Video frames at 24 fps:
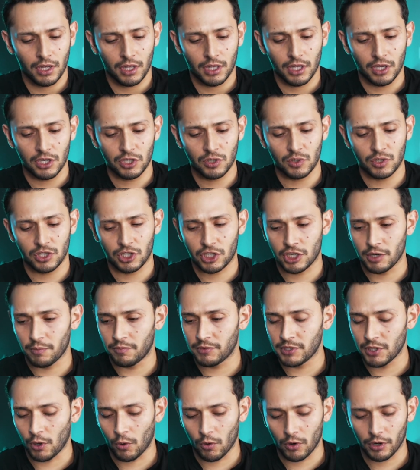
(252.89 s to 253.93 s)
This is a trip
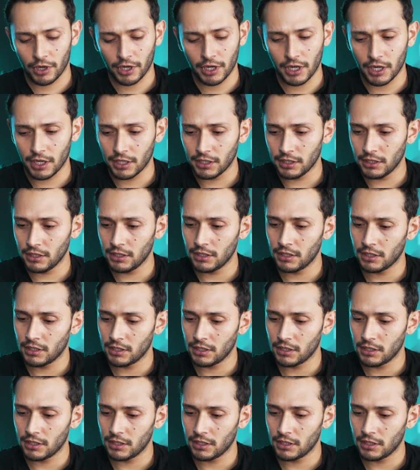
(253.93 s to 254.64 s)
to Oregon.